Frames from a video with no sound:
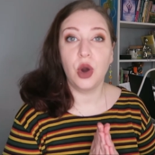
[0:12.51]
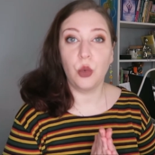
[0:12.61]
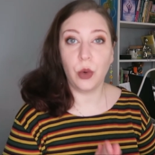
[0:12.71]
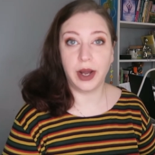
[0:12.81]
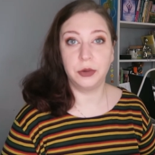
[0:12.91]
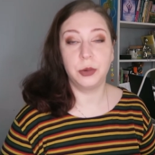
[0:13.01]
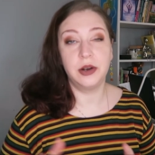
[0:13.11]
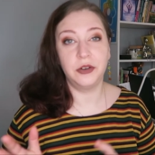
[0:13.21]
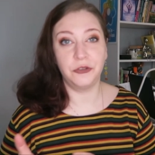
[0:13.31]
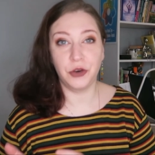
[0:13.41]
one
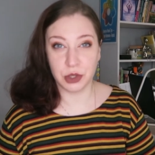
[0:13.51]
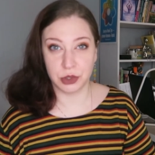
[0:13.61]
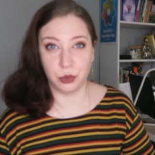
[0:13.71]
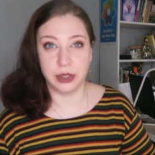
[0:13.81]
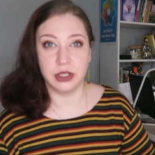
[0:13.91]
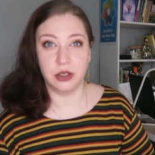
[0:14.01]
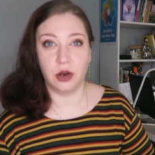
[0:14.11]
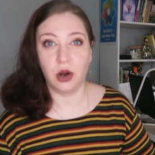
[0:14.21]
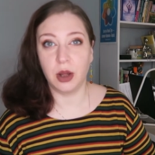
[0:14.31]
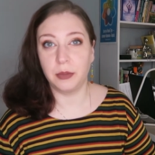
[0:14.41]
very first
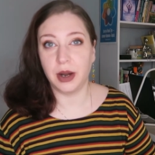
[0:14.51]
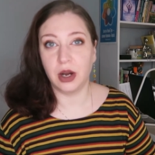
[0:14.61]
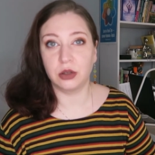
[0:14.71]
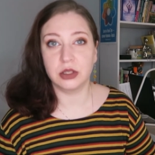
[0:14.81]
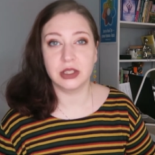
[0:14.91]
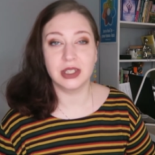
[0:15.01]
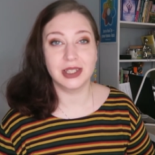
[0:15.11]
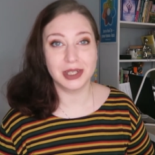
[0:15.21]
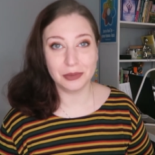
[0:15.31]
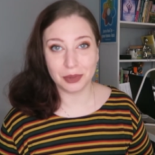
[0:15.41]
video about the
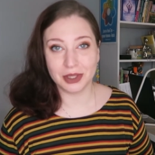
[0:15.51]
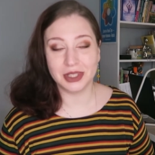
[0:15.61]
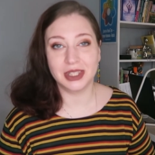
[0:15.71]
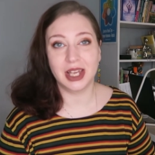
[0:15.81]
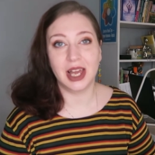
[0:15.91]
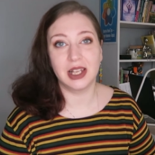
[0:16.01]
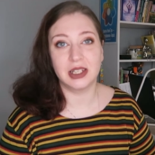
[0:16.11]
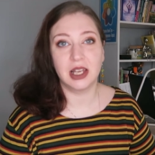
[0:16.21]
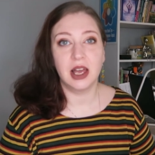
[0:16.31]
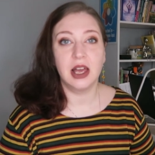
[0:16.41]
simplest
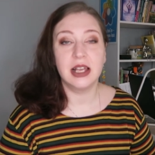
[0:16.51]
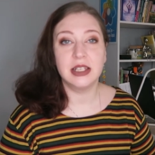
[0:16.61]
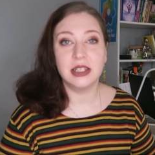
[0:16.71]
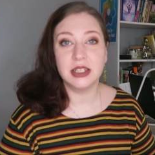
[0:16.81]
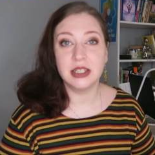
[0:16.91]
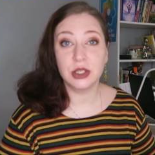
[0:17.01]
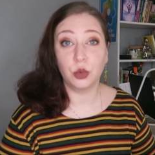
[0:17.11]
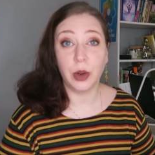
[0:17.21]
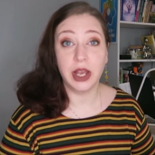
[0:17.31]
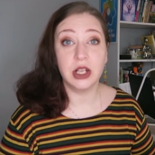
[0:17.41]
and the
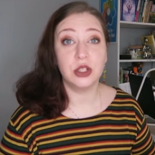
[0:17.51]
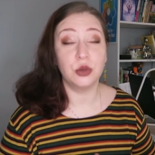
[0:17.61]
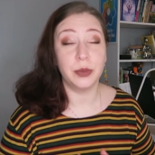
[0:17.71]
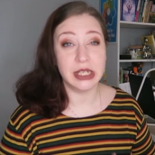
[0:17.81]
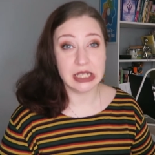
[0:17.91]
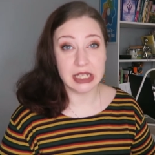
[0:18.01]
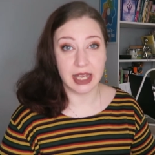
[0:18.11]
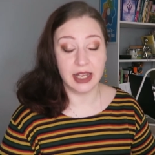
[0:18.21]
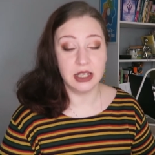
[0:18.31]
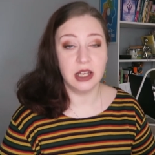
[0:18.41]
easiest way to
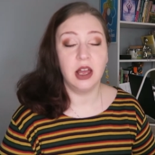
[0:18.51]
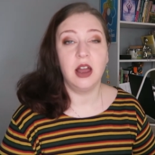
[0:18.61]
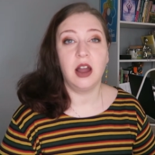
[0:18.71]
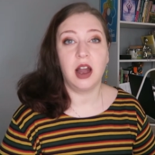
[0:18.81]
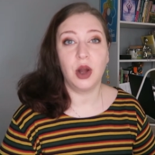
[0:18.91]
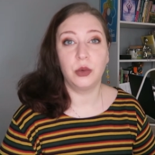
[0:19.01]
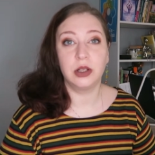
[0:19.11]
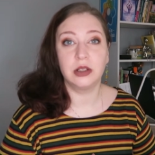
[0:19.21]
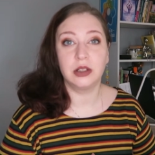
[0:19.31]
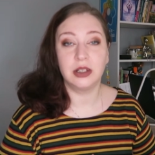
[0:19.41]
meditate. I
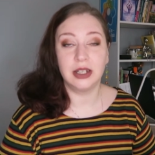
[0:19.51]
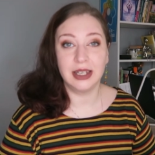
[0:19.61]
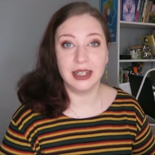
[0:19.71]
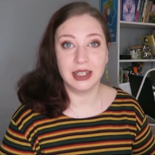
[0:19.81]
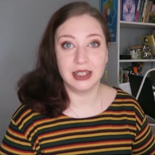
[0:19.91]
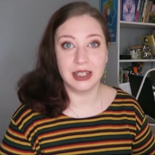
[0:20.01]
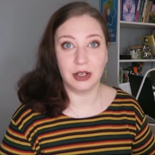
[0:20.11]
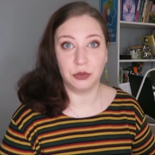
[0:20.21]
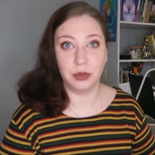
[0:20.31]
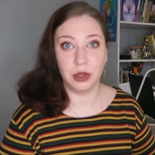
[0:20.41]
will link it
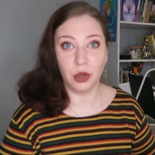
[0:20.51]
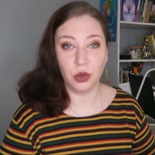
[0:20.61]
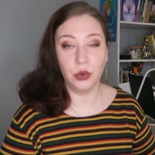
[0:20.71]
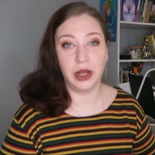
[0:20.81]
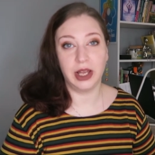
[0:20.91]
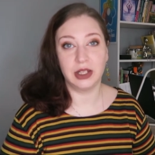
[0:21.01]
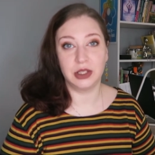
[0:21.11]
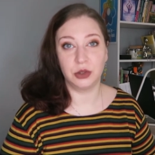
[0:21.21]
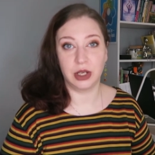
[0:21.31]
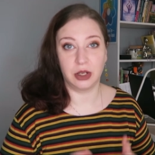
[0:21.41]
down below
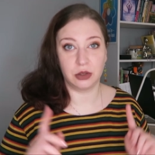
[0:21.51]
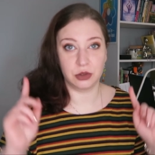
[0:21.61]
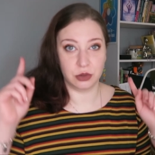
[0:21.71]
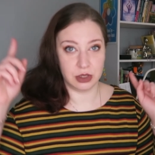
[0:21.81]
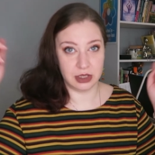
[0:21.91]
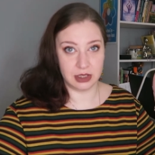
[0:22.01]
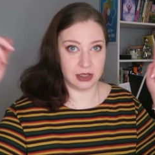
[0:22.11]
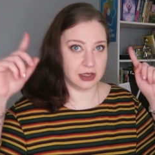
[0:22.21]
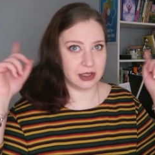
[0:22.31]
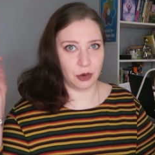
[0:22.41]
and you can also see
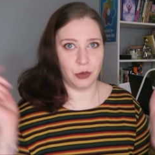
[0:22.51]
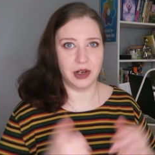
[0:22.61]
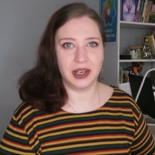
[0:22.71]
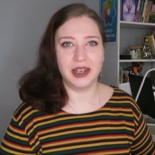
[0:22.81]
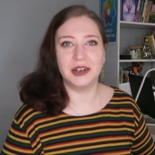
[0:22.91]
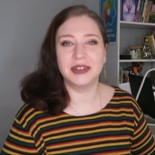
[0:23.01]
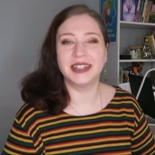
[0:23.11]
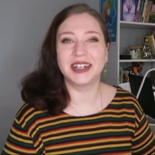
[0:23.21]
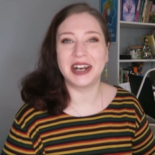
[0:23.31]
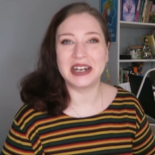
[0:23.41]
it somewhere here in
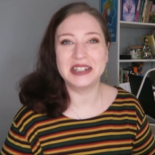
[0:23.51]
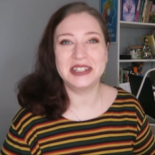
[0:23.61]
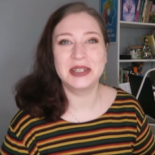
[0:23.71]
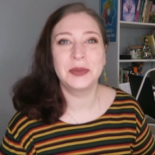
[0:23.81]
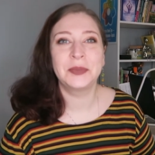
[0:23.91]
the cards.